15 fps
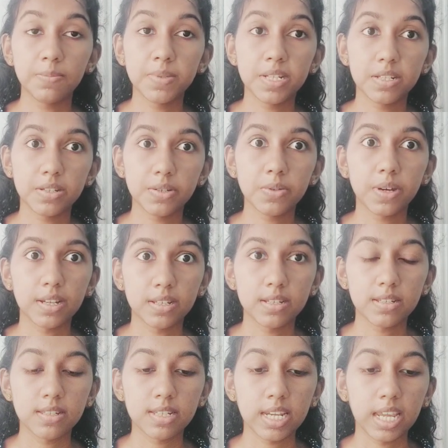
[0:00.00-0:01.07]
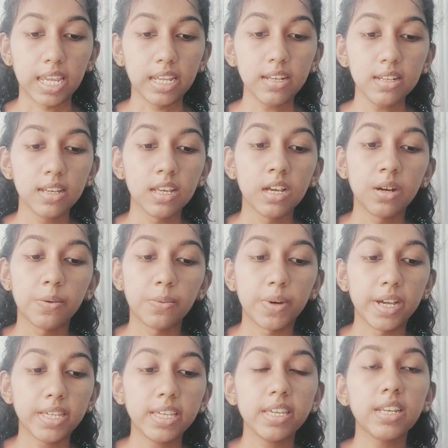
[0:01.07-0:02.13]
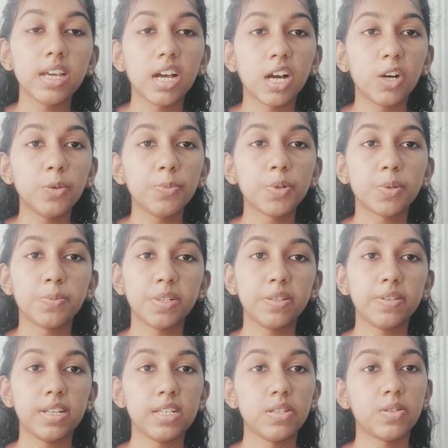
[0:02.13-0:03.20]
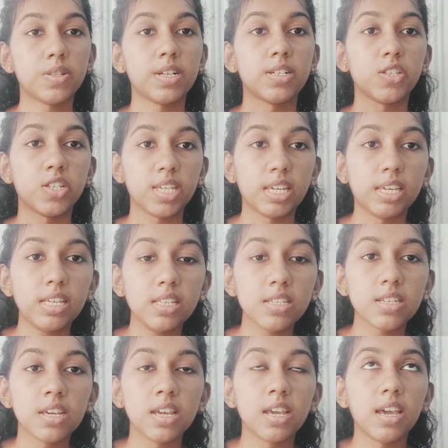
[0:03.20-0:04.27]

us to understand why and how property values are changed